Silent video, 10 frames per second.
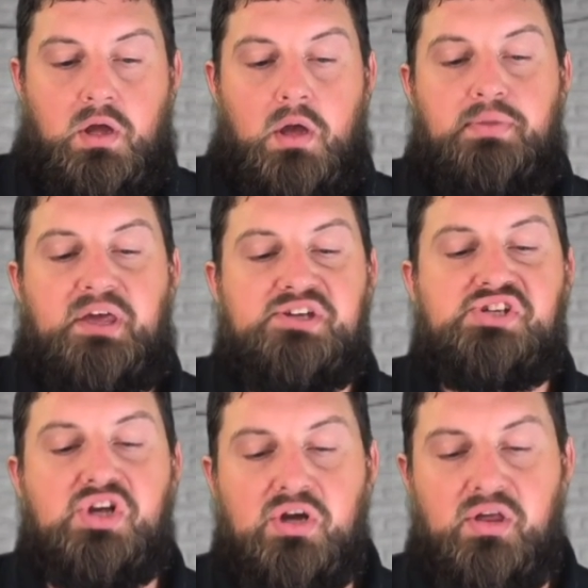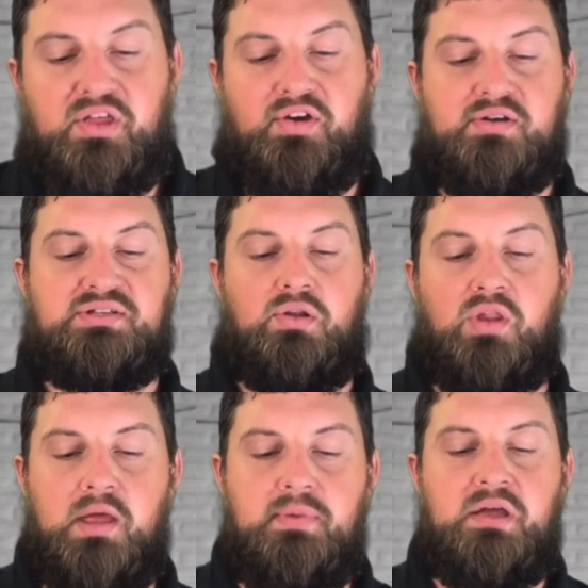Because surely there is a
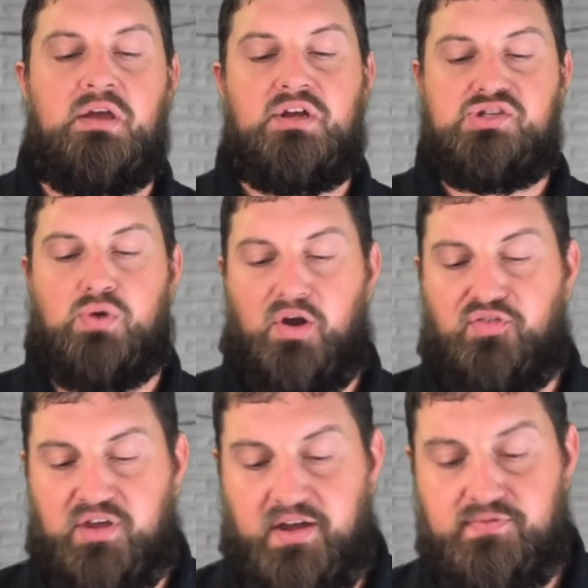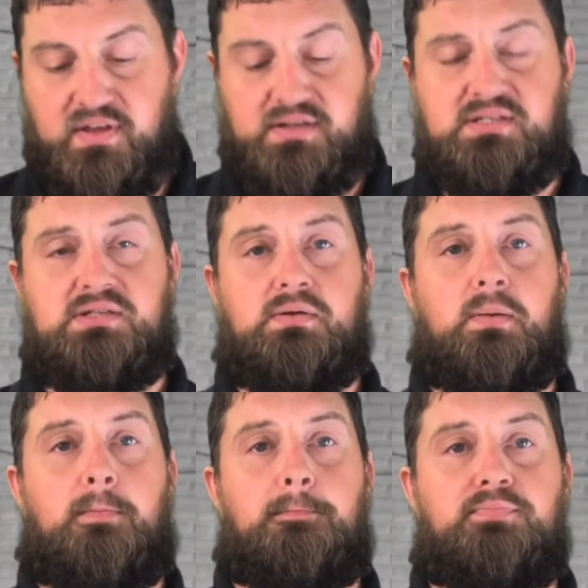limit to our forgiveness.
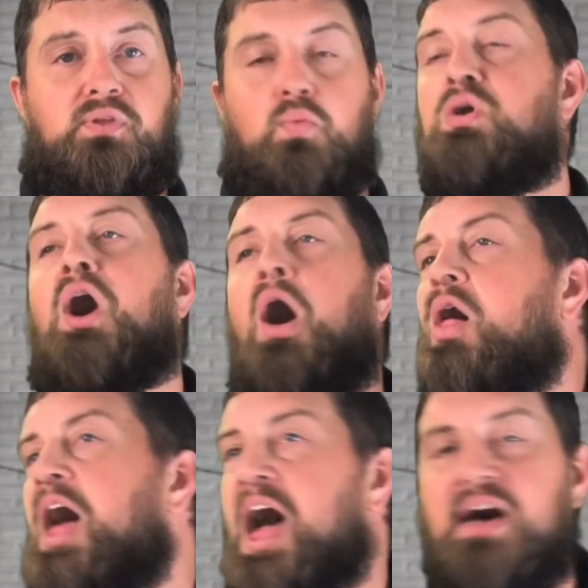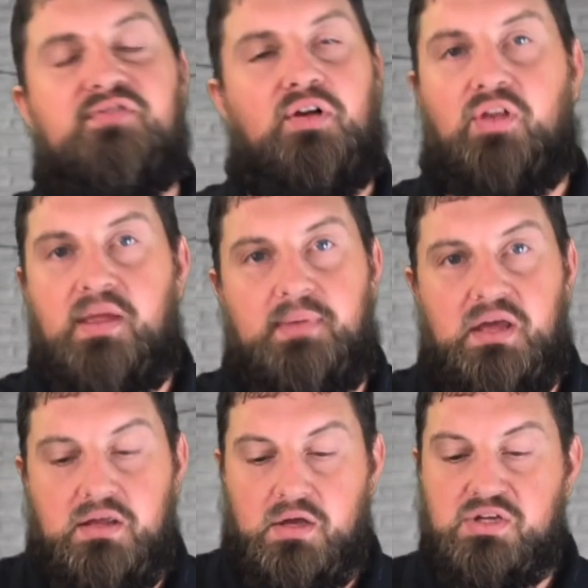We all have a
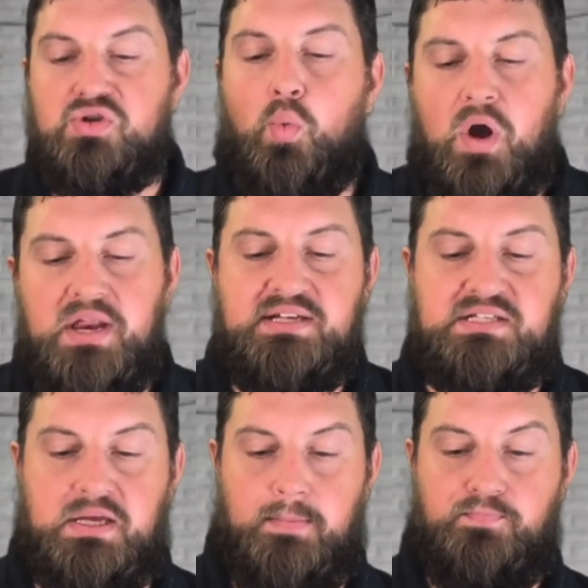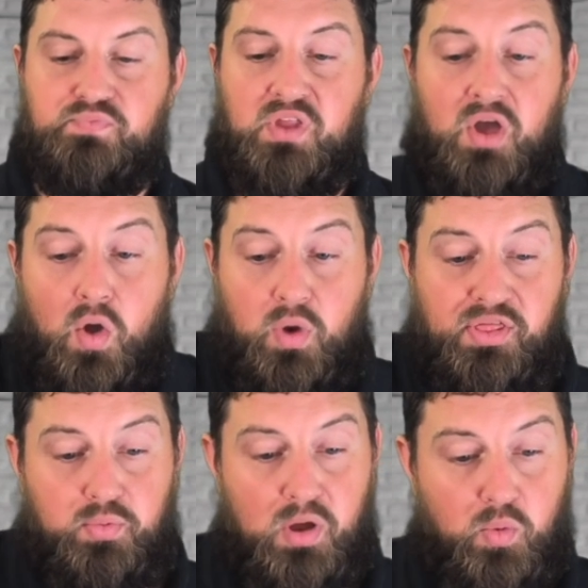limit. So, what is it?
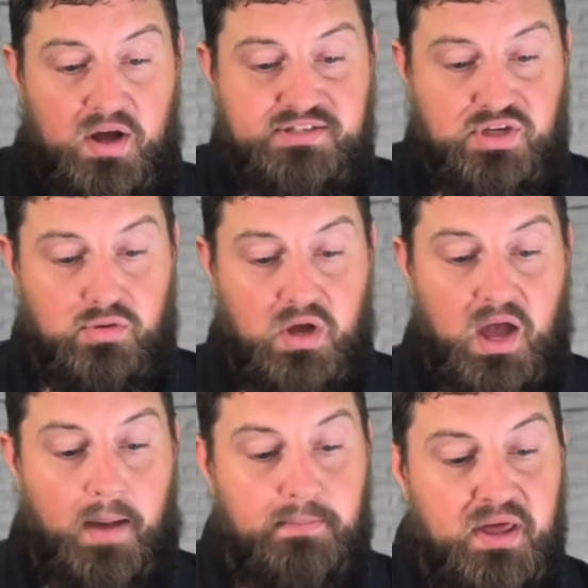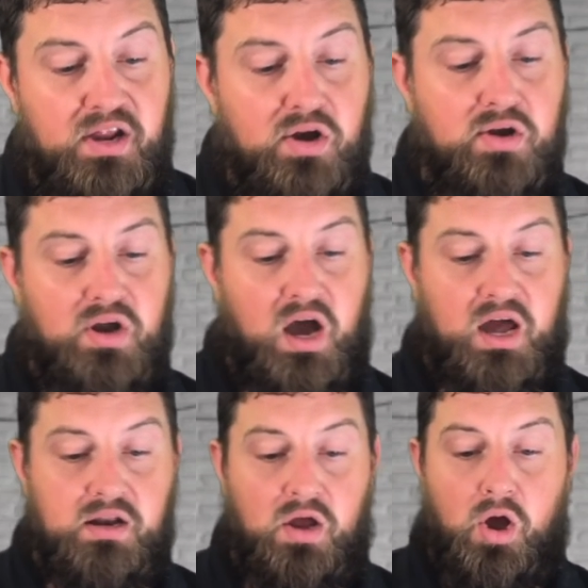Whether we want to admit it or
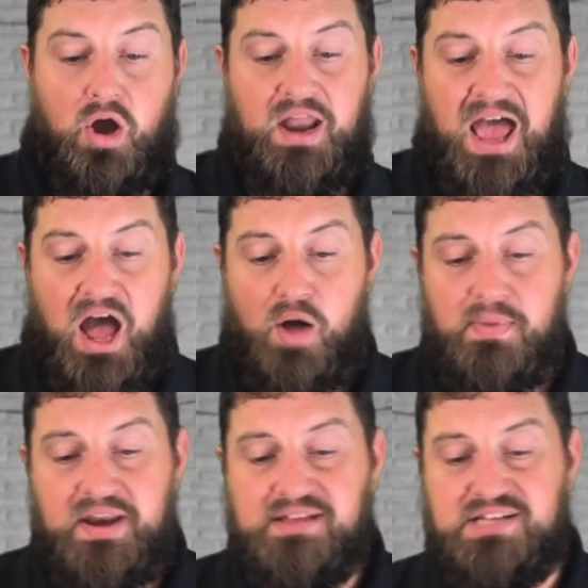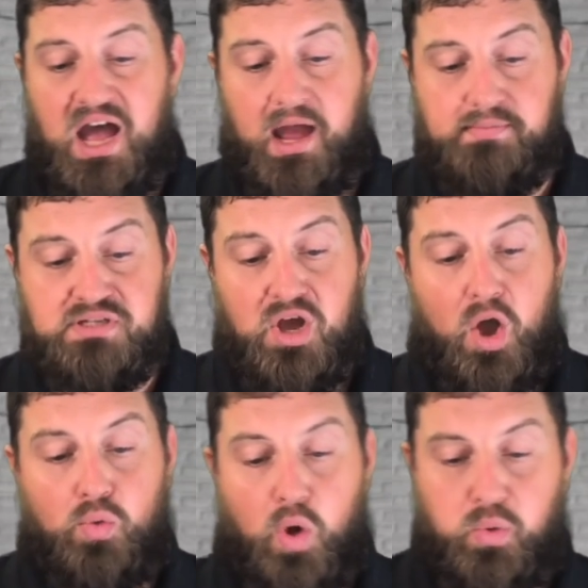not, on how many times
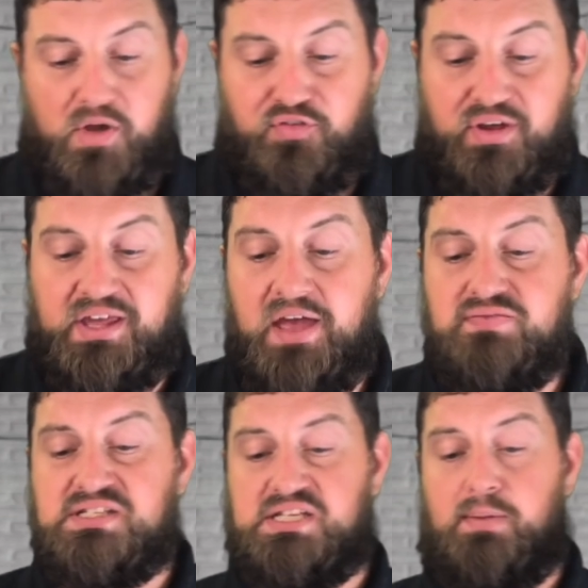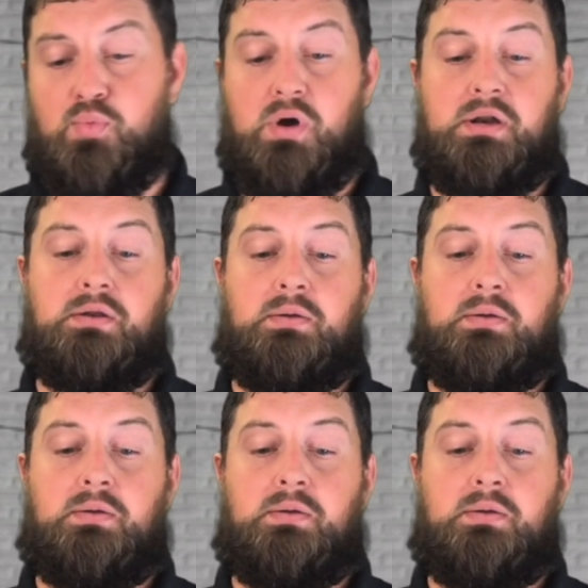will we forgive someone?